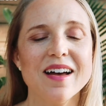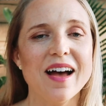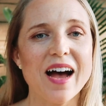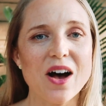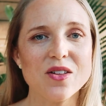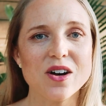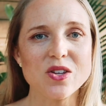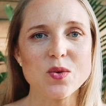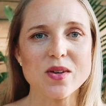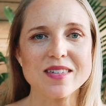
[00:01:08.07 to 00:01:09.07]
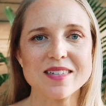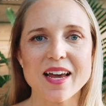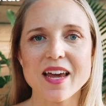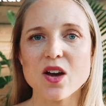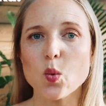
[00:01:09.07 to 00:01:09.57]
how long you can
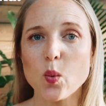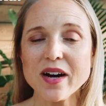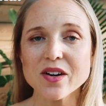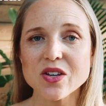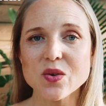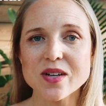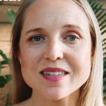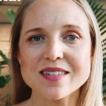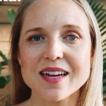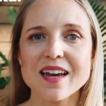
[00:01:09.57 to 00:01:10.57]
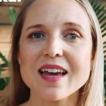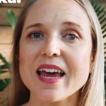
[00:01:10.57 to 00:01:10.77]
stay, where you can stay,